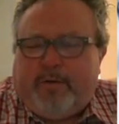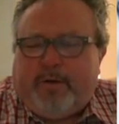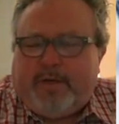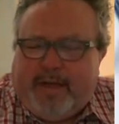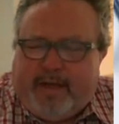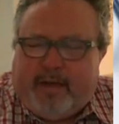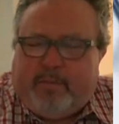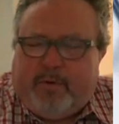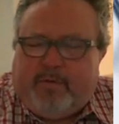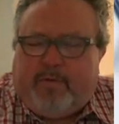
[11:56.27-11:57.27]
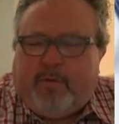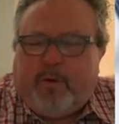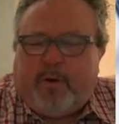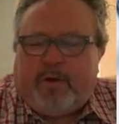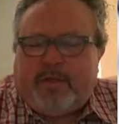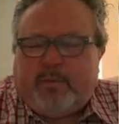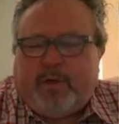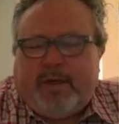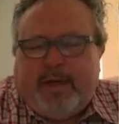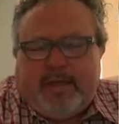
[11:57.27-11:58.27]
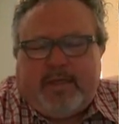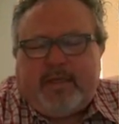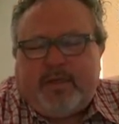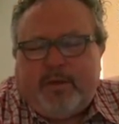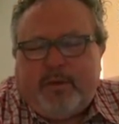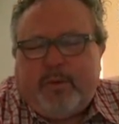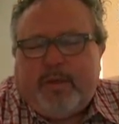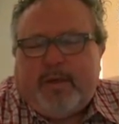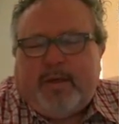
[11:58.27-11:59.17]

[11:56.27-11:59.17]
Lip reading: or dead before someone gets to